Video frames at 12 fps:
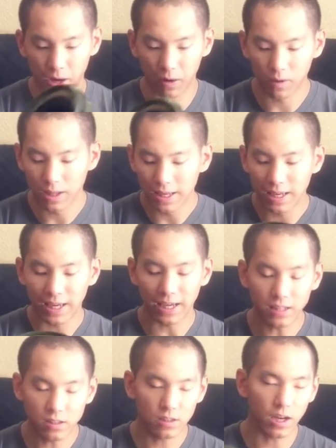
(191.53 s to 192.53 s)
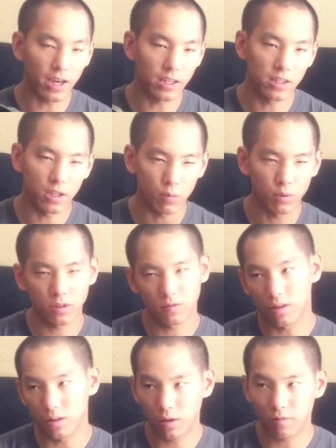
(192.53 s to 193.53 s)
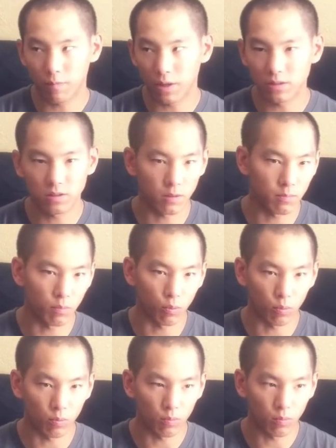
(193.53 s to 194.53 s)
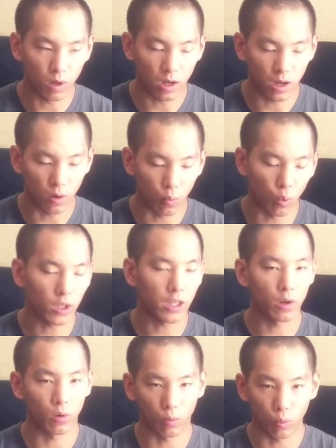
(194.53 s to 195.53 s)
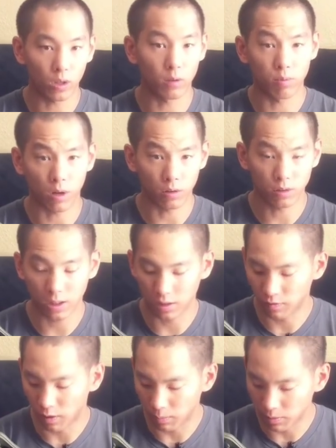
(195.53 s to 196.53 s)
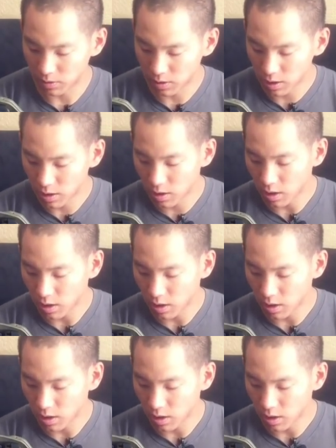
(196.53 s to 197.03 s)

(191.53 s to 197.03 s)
Now, inside there have been some working or work in progress kind of developments.